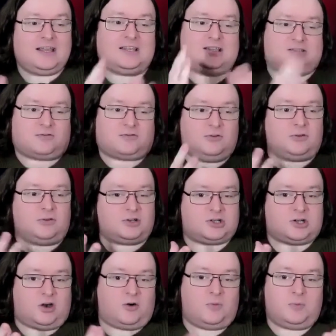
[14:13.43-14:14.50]
is through
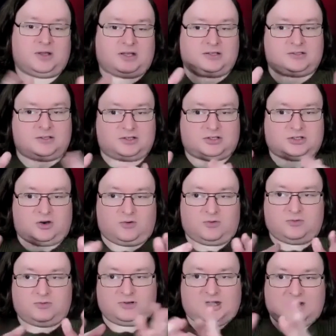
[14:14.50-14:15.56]
Gestalt because
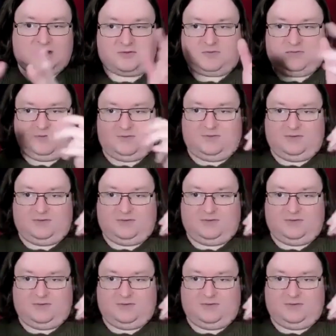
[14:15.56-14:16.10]
Gestalt kind of